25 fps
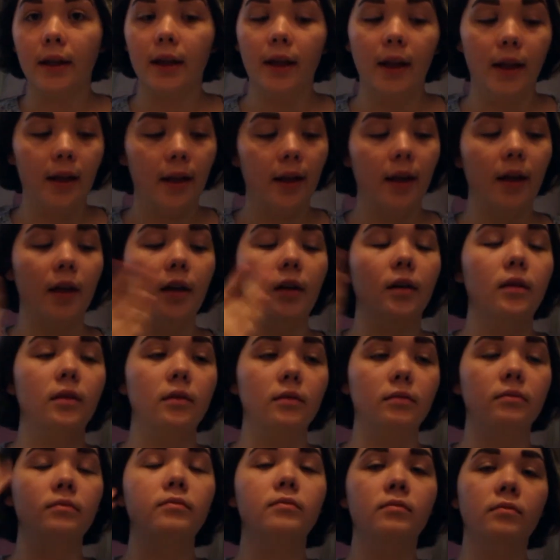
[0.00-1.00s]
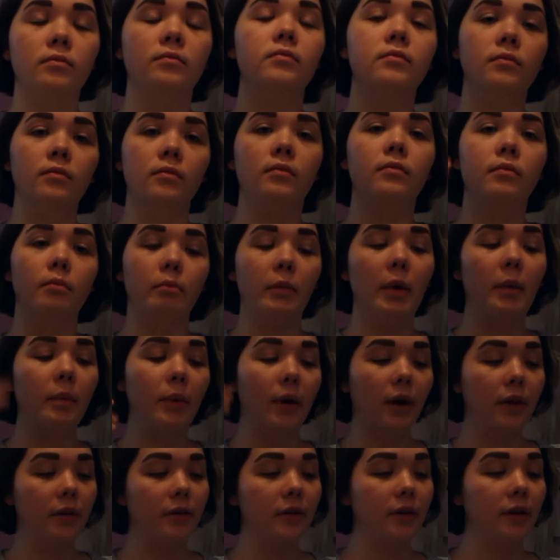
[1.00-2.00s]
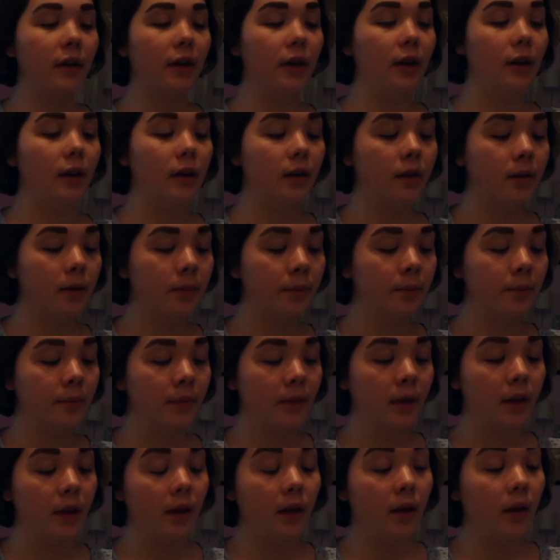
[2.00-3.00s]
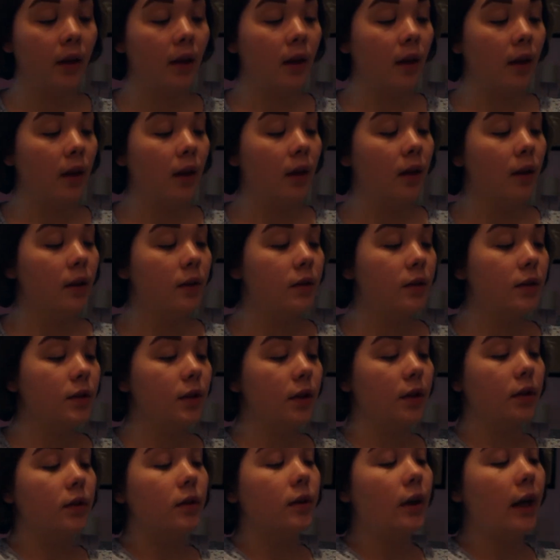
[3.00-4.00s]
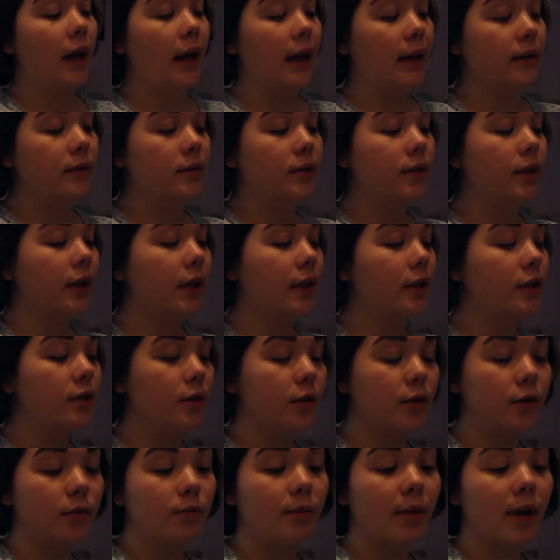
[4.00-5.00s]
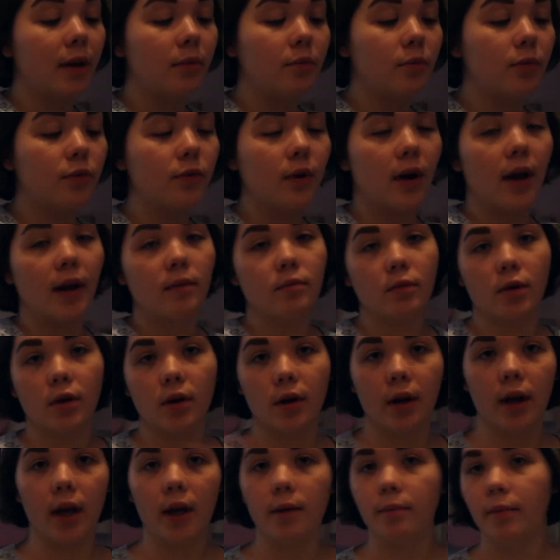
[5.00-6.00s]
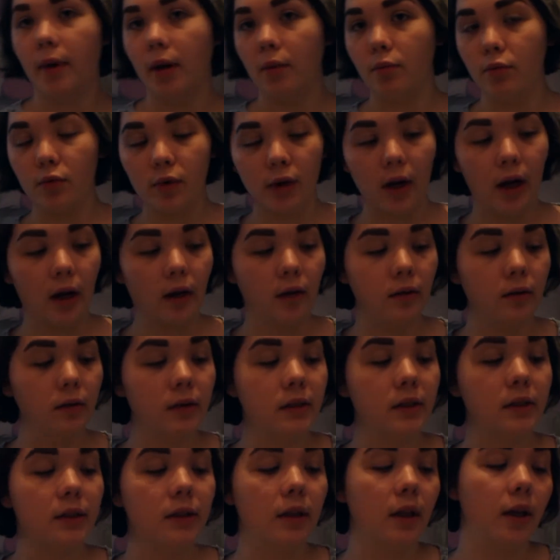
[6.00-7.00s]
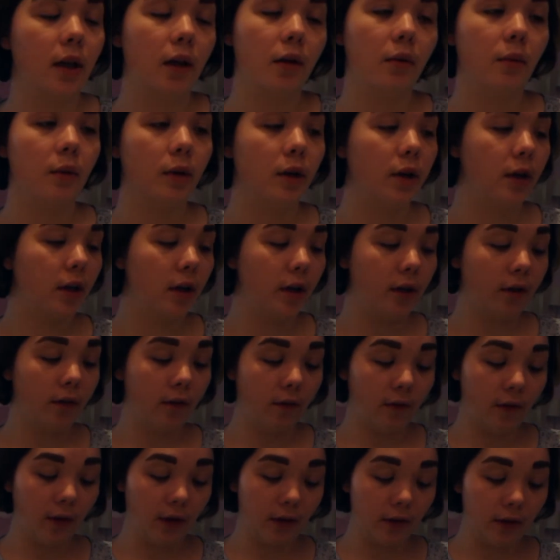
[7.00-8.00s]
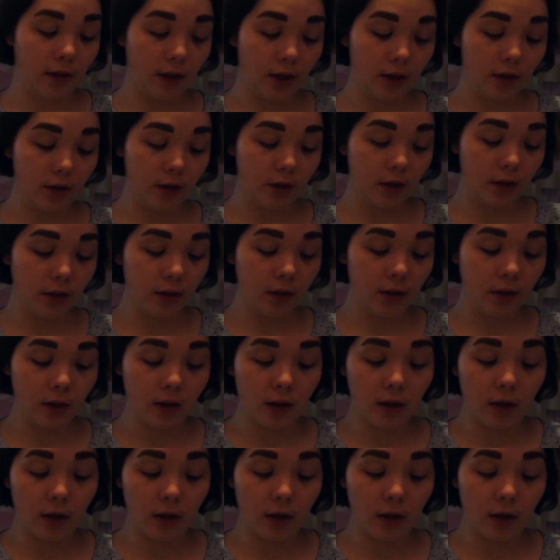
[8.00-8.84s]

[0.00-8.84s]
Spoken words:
And now my brows are done. So after I do my primer and my brows, then I work on foundation.